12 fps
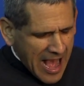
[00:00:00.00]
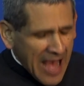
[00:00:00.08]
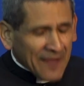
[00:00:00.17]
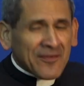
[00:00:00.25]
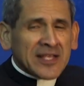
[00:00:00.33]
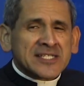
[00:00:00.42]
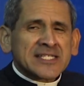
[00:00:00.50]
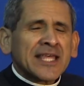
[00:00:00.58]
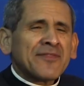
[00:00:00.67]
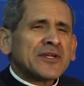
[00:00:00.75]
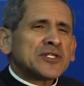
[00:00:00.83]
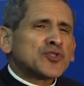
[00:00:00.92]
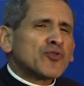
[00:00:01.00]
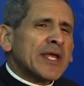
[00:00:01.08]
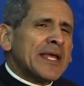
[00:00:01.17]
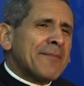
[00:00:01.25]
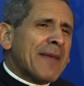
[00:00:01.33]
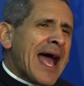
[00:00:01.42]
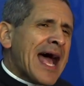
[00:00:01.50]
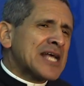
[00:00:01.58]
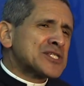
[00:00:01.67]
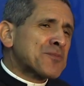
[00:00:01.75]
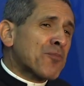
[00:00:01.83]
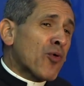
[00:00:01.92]
Obviously, the dream
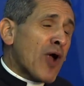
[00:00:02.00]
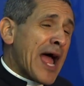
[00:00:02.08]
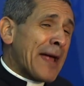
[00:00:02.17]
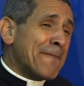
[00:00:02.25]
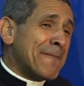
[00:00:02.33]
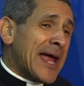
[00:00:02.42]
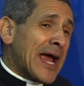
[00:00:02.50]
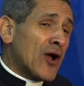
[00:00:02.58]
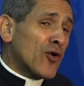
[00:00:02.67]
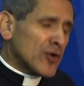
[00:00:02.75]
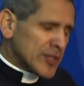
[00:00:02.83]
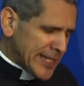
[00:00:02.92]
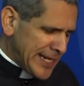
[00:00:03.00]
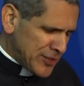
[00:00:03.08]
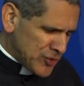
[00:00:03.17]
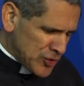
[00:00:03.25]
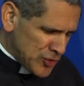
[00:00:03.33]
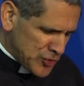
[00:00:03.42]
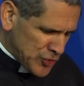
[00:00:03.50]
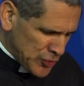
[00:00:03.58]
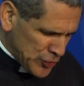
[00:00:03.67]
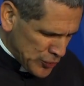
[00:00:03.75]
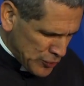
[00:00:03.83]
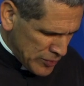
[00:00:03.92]
has primarily to
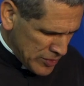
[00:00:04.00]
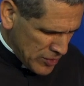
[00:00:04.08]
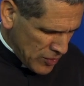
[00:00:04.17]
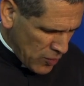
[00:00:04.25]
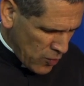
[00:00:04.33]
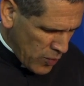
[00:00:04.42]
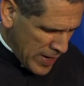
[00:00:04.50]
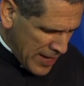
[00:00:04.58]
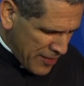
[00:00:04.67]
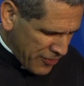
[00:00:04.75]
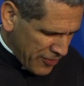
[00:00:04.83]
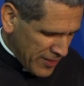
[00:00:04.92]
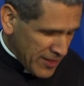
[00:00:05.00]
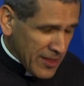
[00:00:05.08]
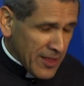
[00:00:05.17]
do with